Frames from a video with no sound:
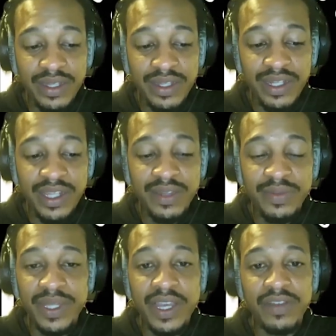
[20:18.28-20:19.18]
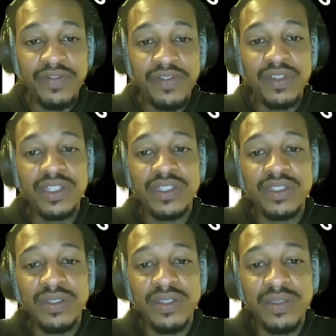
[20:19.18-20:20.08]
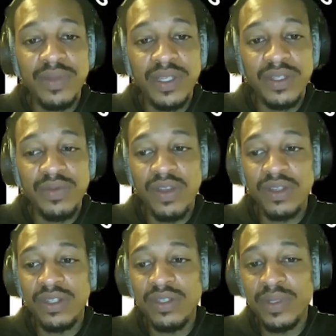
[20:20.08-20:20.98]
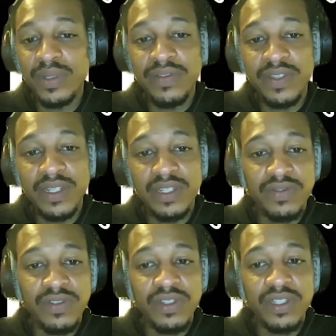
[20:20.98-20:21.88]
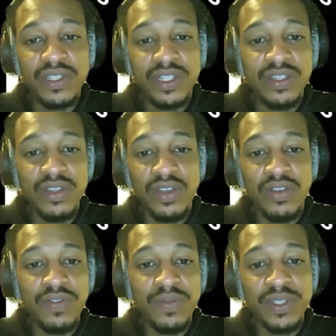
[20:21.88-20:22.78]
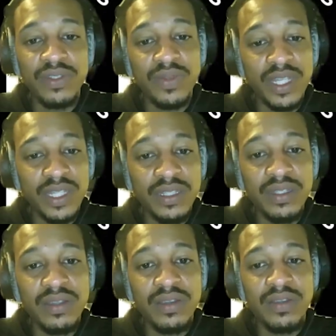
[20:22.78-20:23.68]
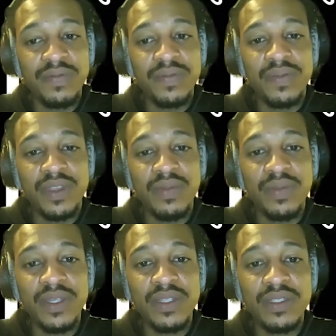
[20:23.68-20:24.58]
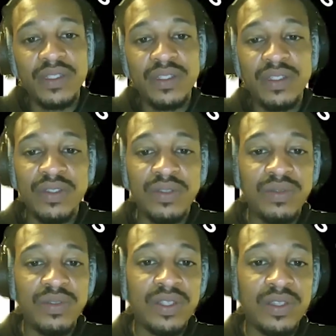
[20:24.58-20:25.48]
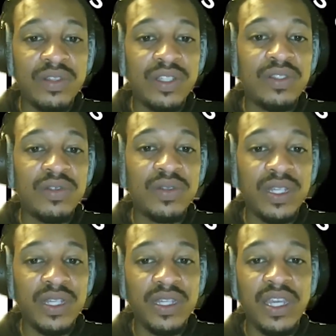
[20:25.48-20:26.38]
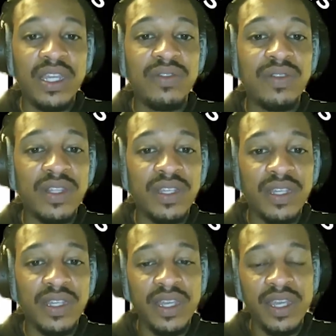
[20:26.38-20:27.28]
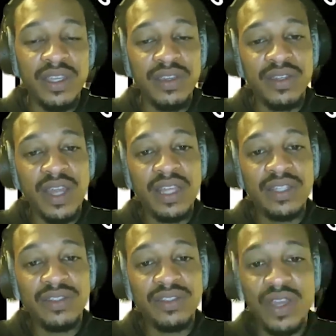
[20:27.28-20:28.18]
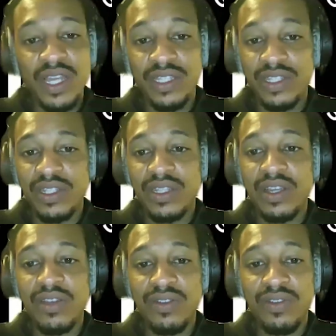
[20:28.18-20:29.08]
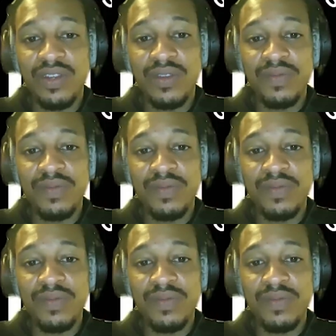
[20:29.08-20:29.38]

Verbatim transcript: neither be thou foolish, because walking in oblivion is foolish and you're over much wicked because you're literally doing it ignorantly and you're not trying to learn